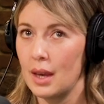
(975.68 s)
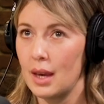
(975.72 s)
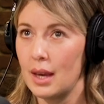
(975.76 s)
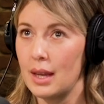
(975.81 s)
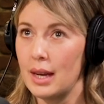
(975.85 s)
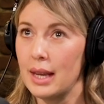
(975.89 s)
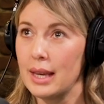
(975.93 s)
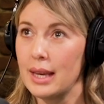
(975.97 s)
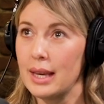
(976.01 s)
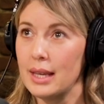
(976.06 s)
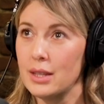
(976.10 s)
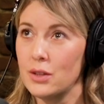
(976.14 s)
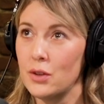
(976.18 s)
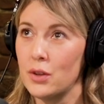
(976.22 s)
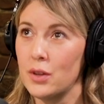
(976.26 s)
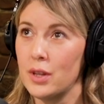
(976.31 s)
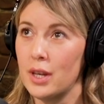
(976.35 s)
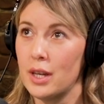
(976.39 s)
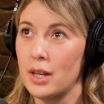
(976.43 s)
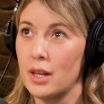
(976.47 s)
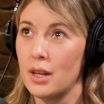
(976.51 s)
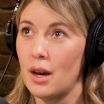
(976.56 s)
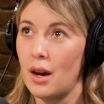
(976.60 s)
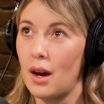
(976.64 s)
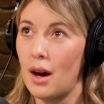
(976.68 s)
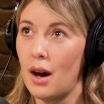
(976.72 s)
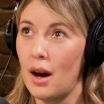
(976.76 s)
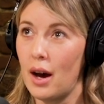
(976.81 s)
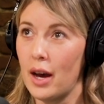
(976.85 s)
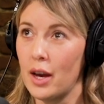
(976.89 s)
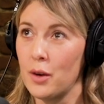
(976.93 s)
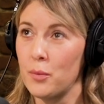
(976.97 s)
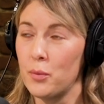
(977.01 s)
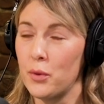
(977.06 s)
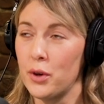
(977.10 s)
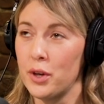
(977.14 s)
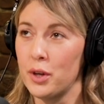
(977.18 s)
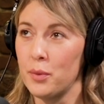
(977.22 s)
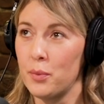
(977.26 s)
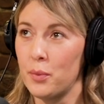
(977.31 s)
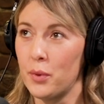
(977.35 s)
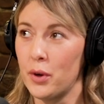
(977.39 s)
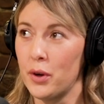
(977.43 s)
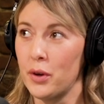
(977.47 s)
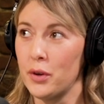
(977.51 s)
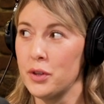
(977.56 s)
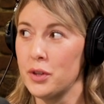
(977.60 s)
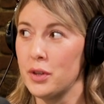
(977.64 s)
And I guess on that hybrid
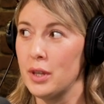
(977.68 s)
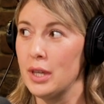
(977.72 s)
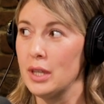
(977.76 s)
approach,